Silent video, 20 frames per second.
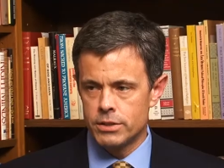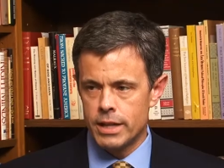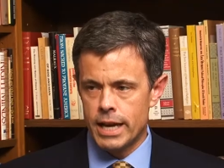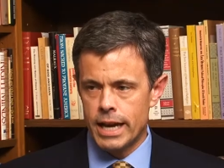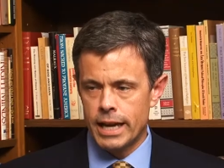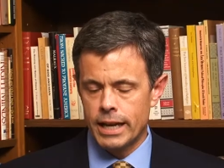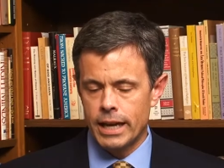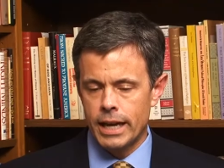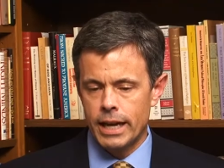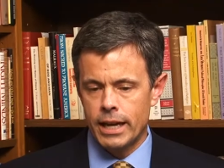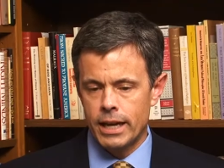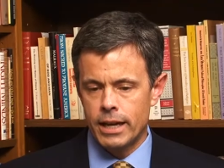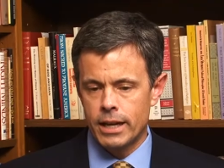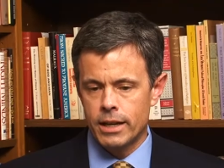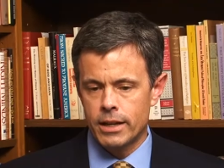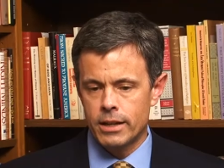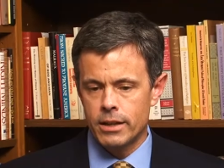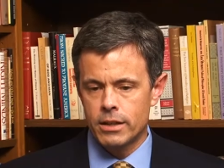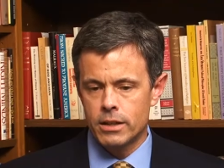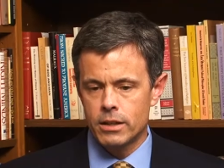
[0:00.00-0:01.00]
that
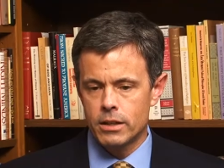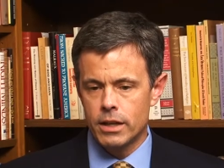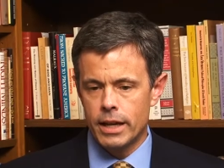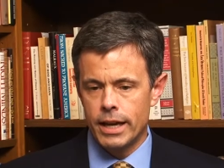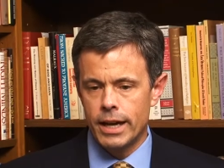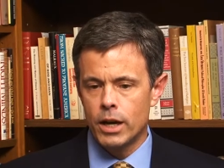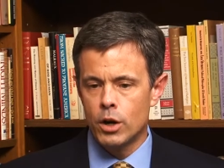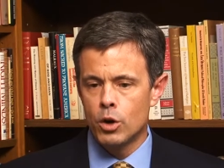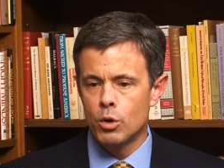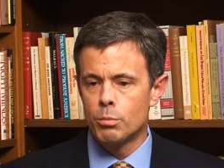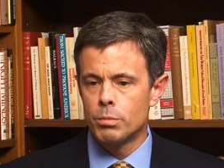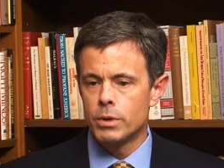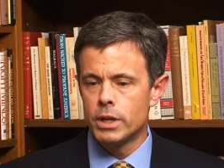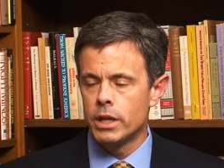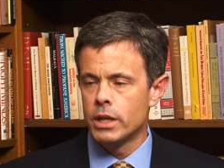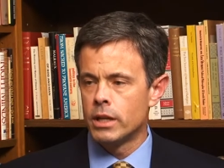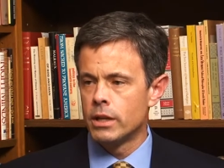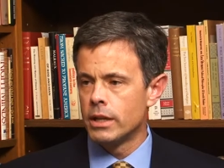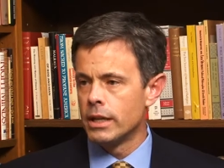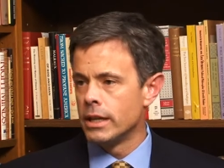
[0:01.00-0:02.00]
can help
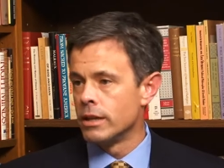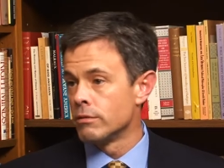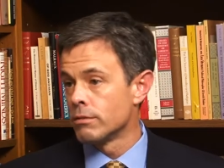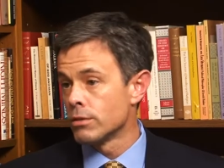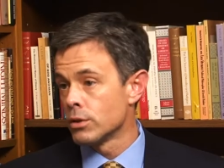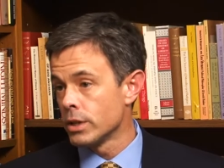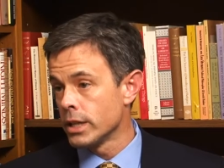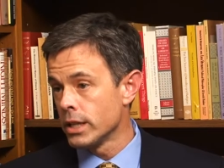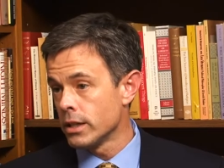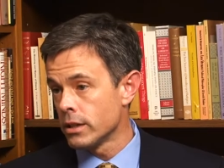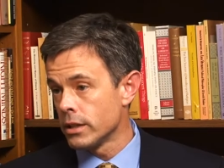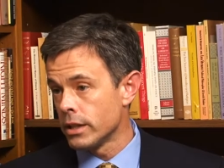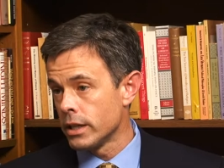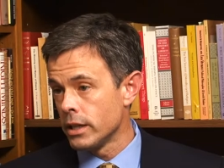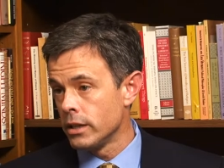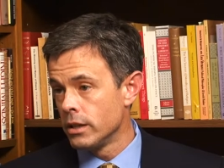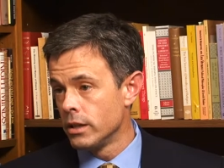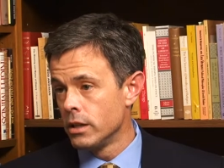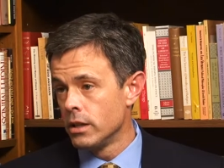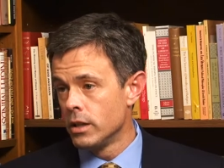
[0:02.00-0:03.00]
in
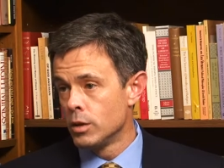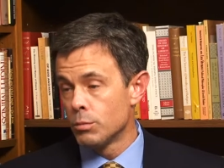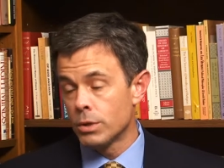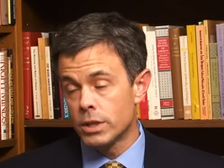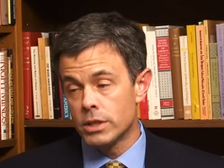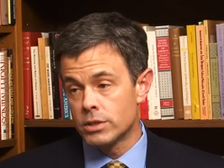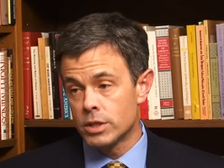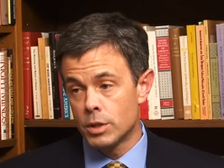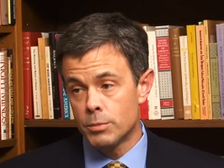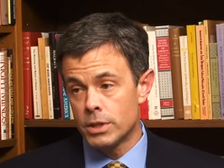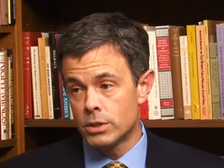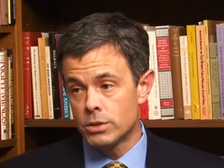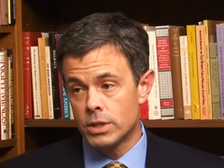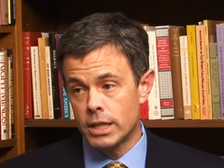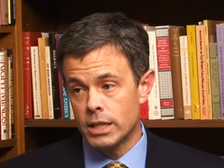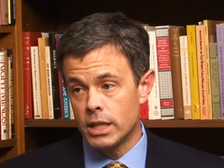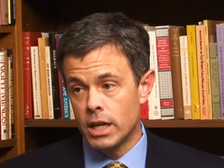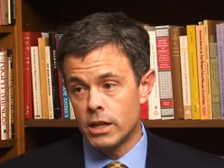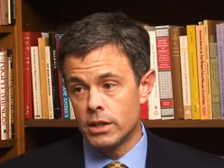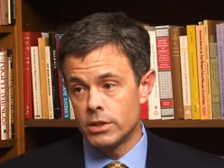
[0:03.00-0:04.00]
infertility, because some of those
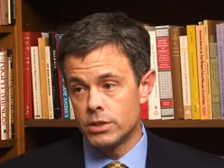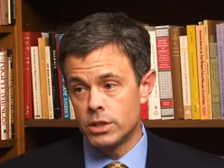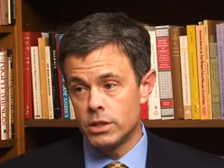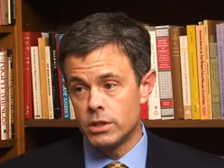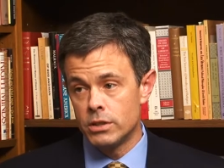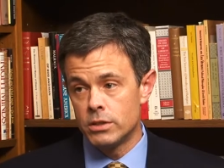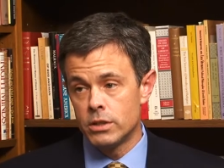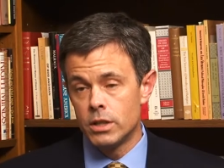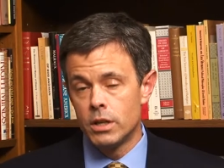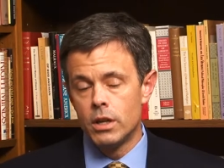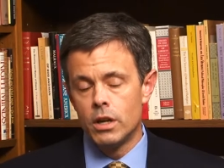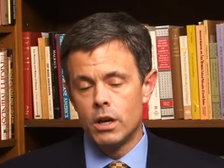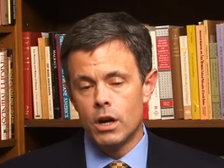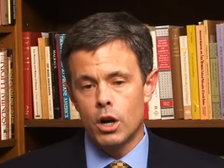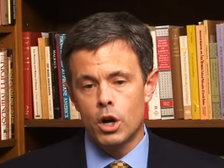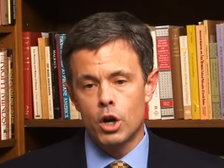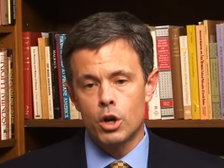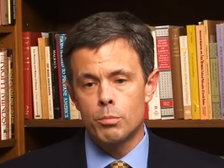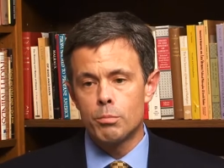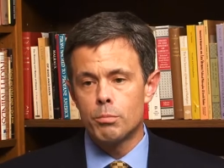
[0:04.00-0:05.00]
technologies
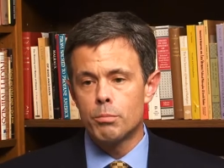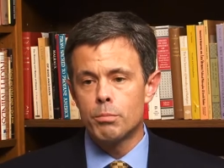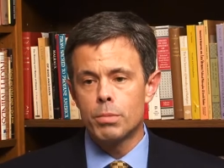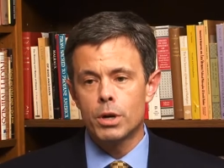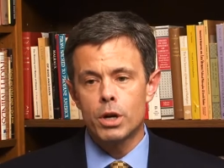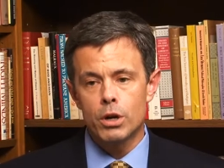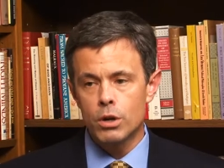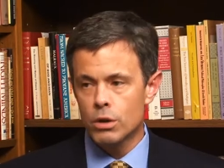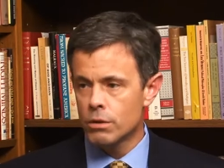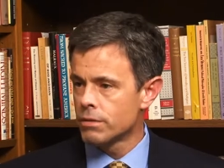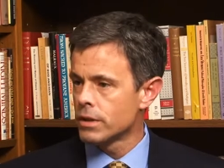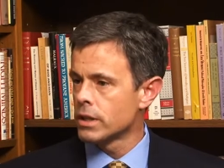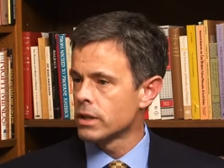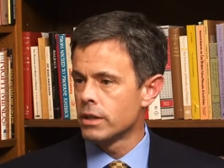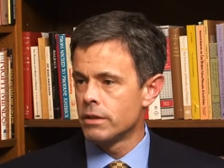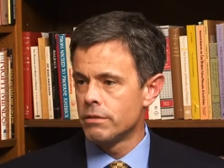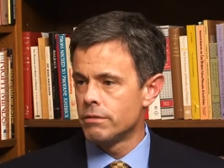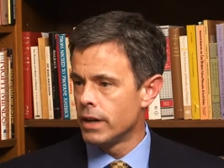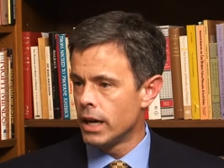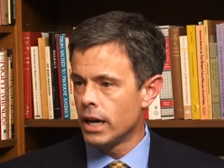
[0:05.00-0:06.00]
are
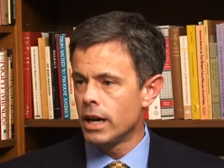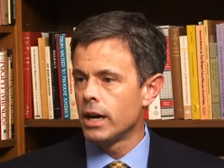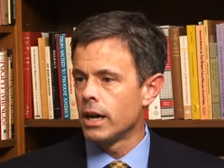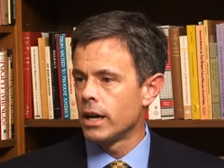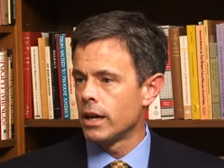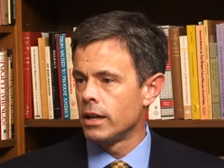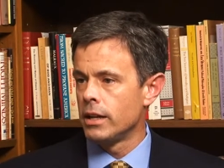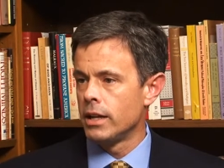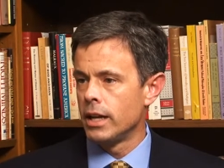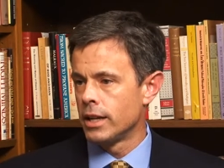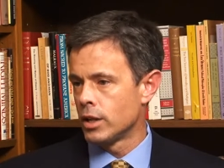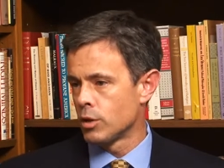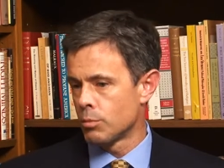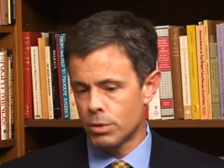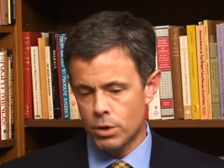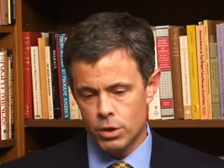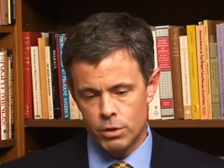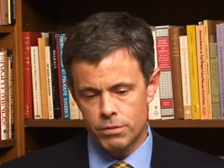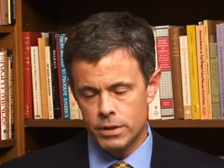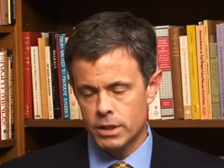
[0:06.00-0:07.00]
perfectly fine and are
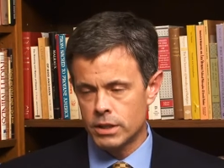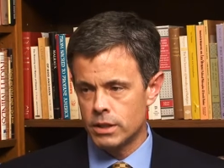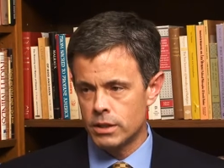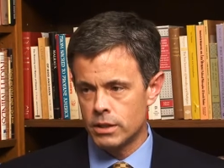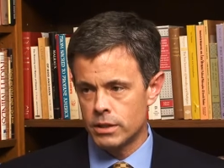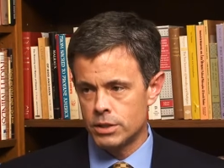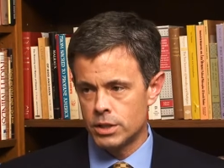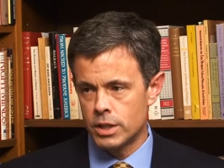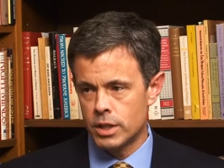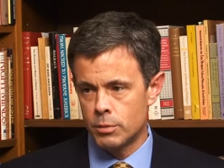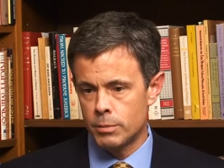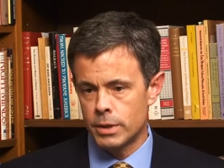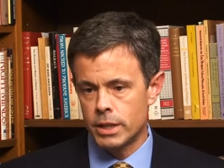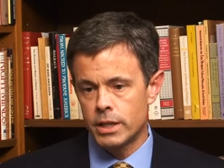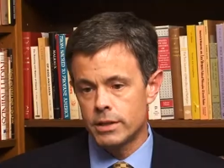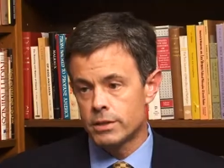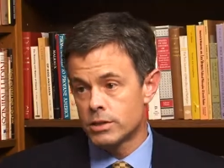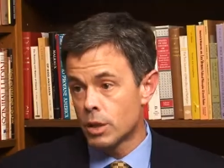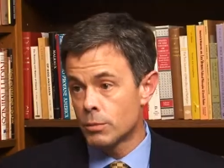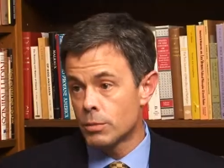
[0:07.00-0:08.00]
perfectly legitimate,
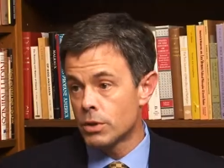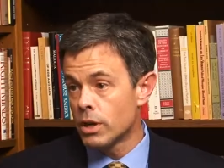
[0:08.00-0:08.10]
and some are